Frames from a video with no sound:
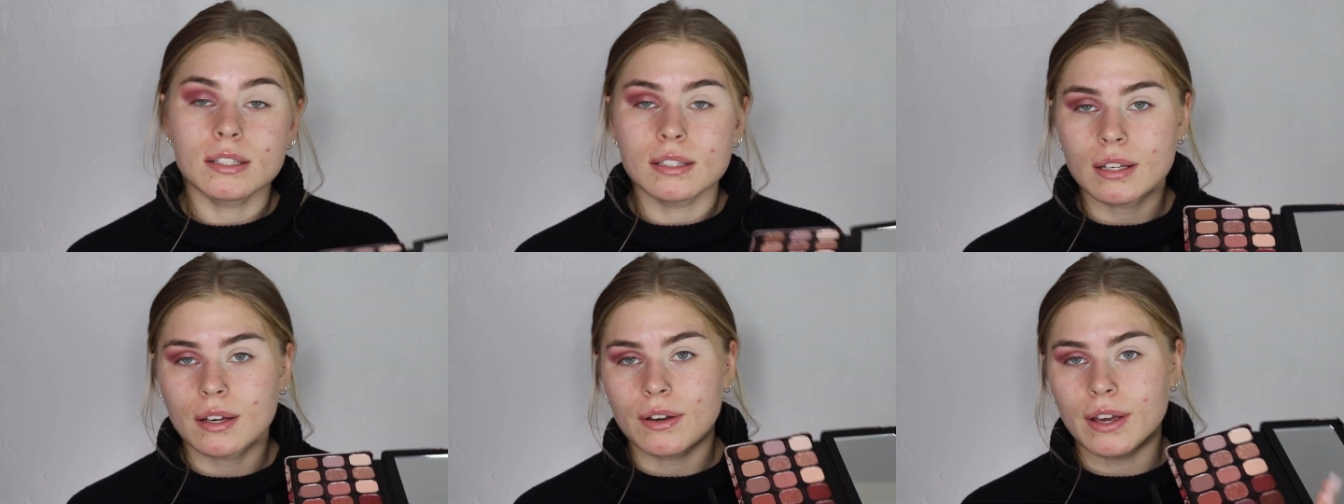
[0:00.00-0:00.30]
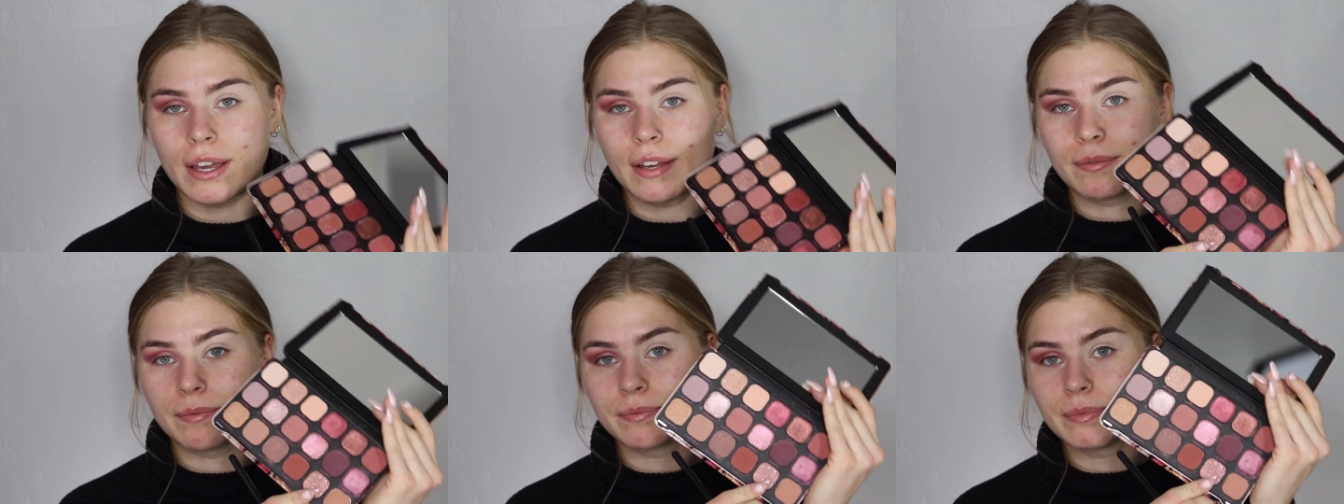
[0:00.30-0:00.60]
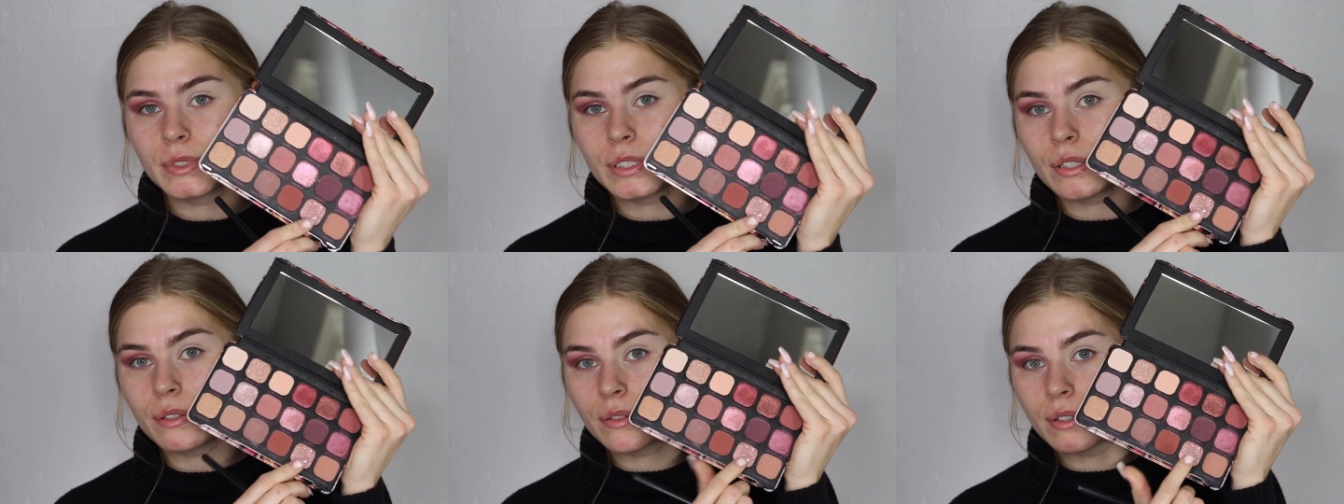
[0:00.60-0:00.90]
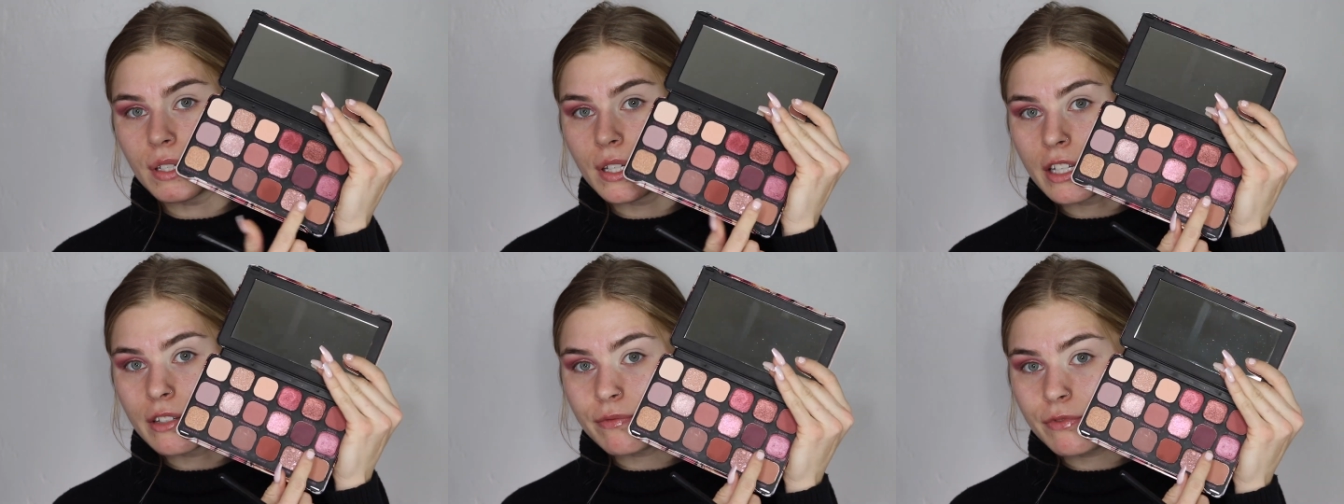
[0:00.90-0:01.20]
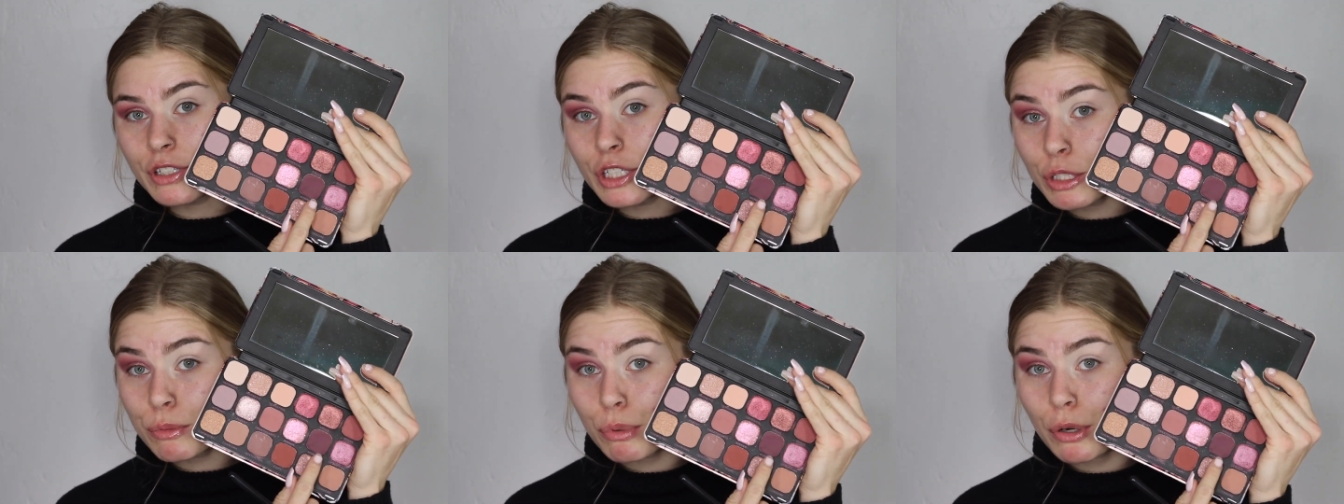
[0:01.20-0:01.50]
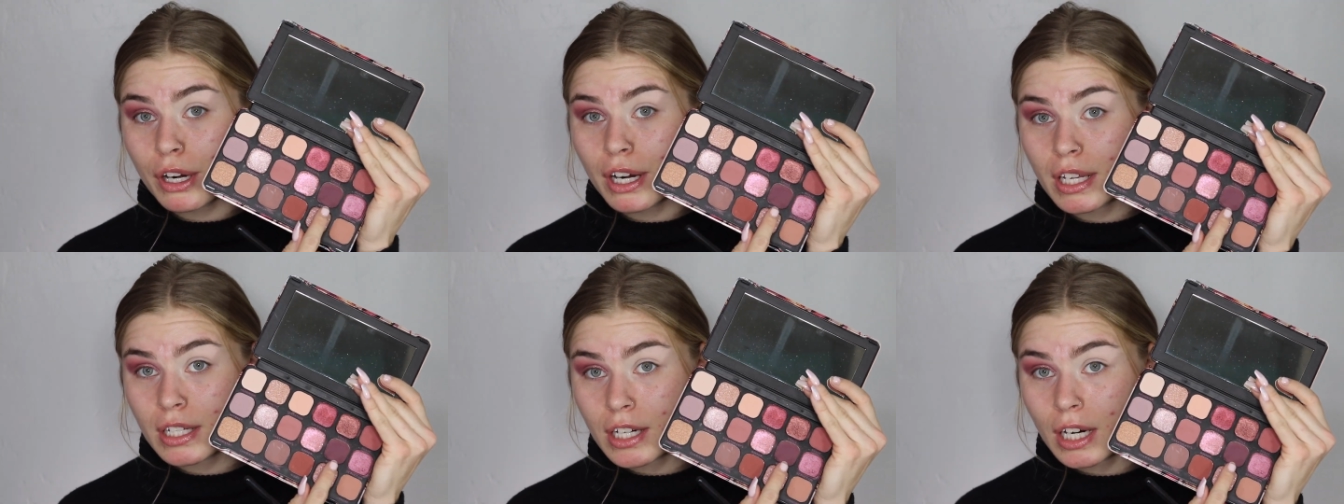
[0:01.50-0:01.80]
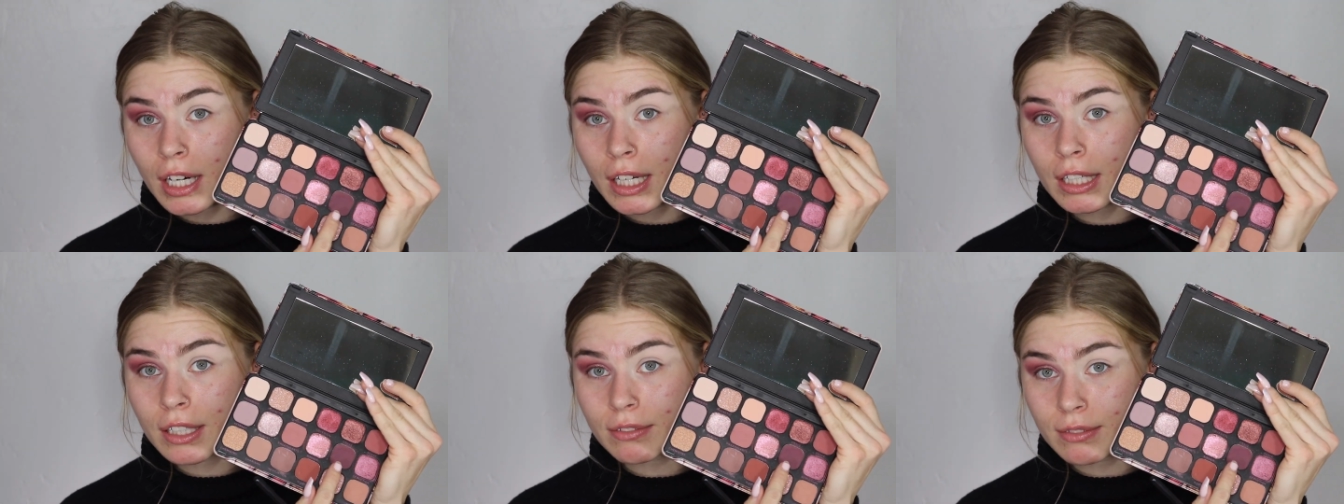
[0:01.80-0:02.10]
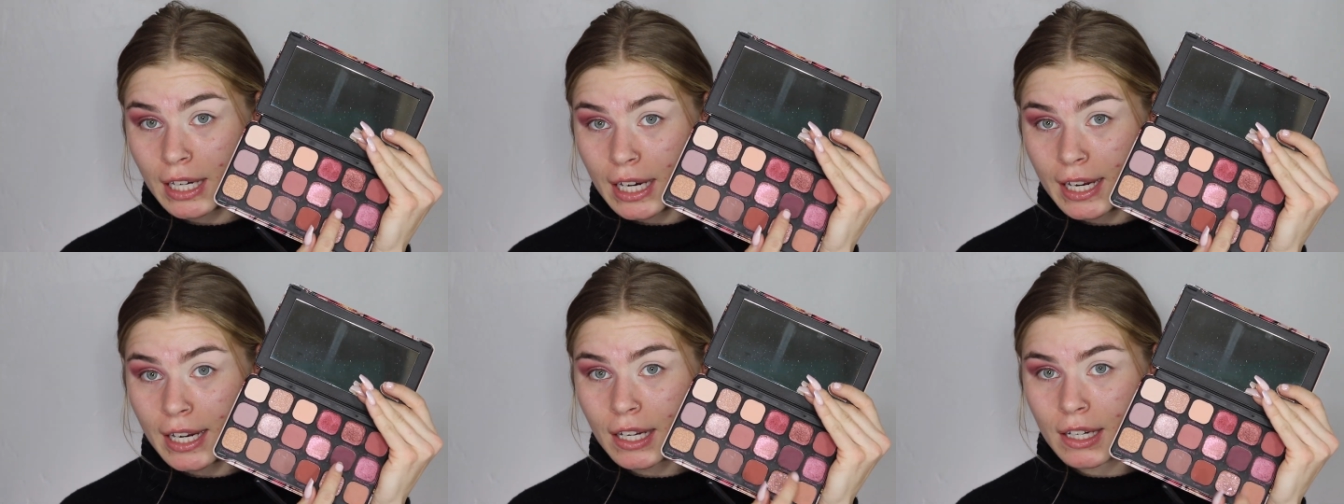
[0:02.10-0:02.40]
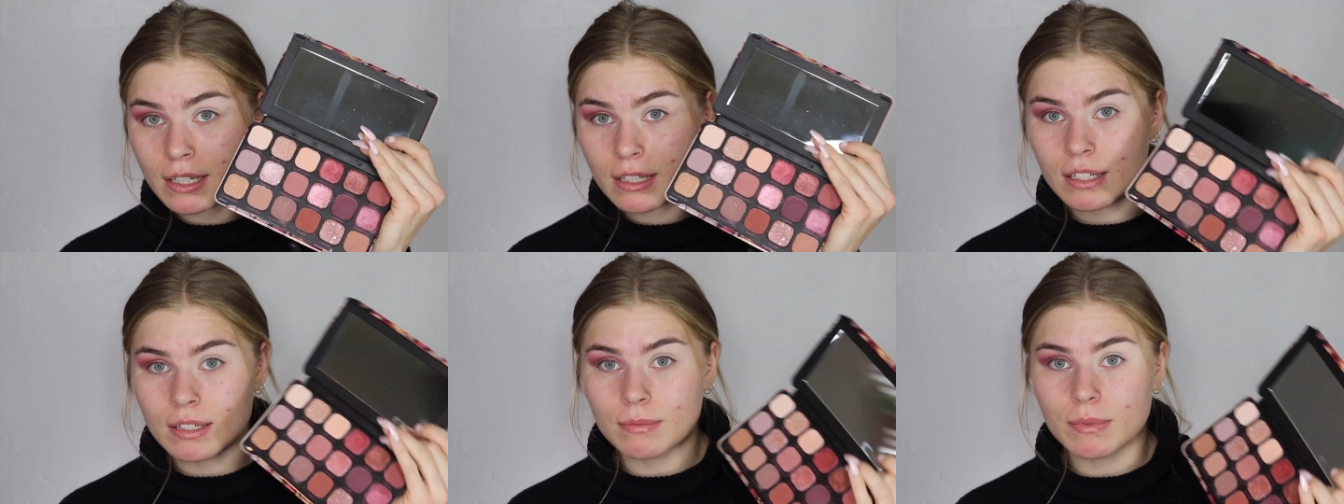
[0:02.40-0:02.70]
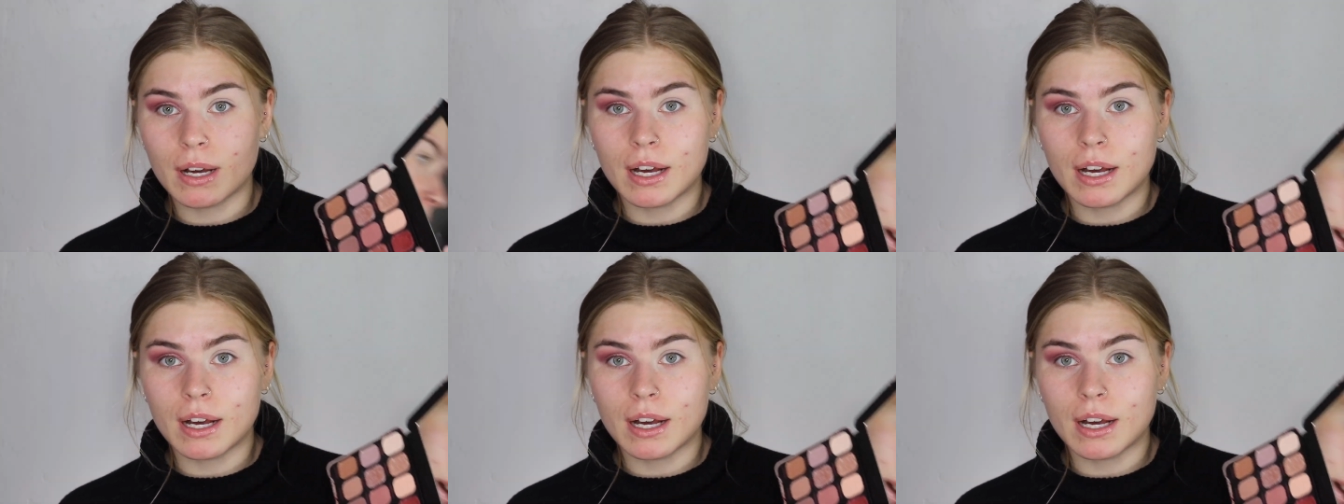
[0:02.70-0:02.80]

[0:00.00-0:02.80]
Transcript: Okay, so Nymph is pretty dark, right?